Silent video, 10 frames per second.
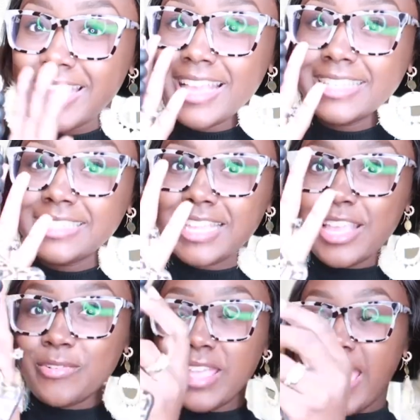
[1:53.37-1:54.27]
next
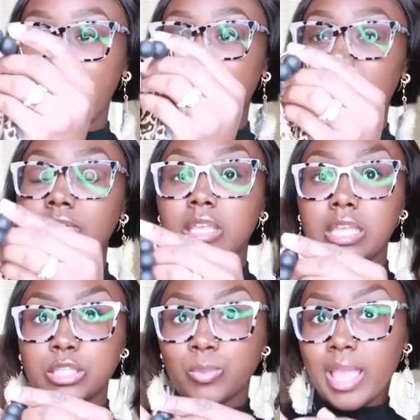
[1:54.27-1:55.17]
thing we have
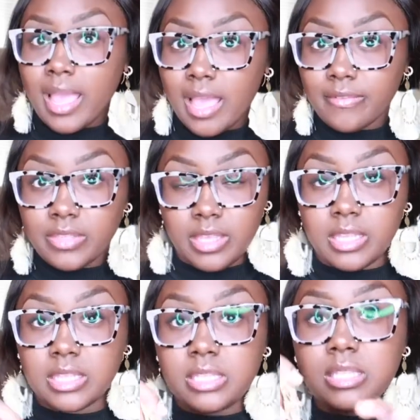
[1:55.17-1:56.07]
is we have
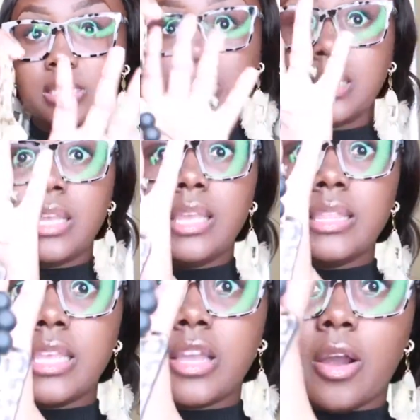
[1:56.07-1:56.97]
this
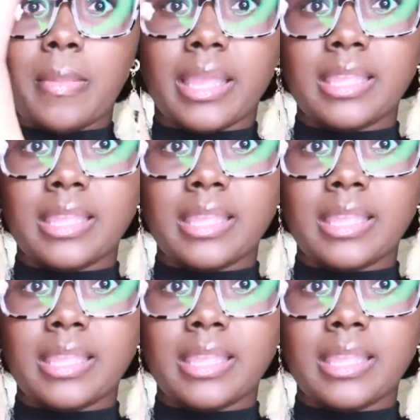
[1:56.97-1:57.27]
thing on my